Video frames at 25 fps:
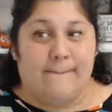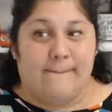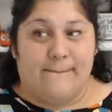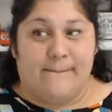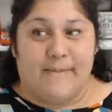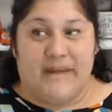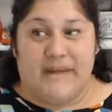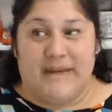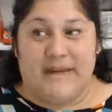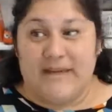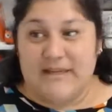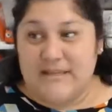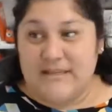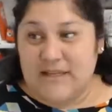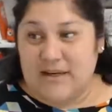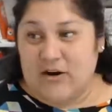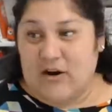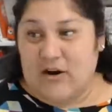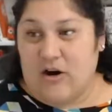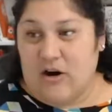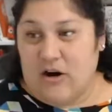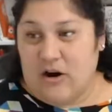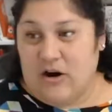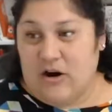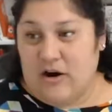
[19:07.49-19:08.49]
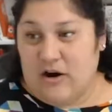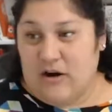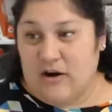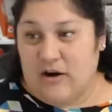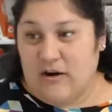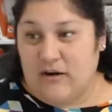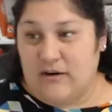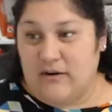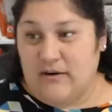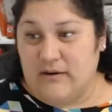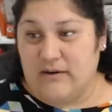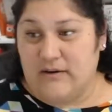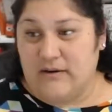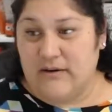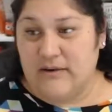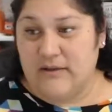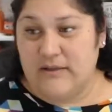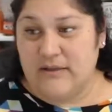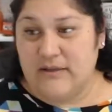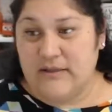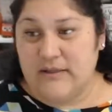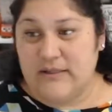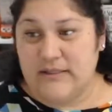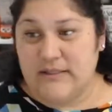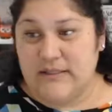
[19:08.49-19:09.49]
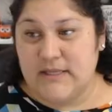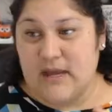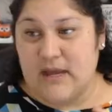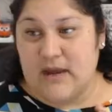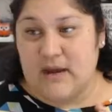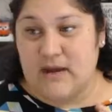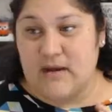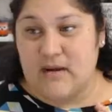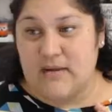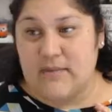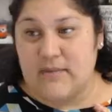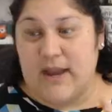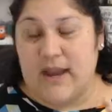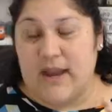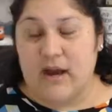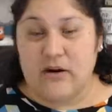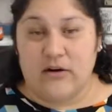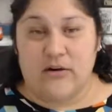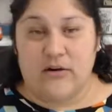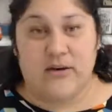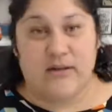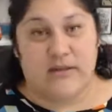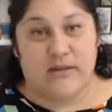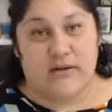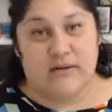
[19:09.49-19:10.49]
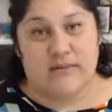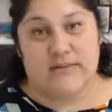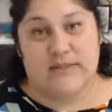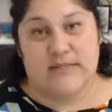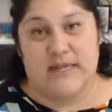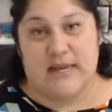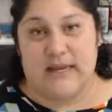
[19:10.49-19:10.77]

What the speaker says: Because there are some algorithms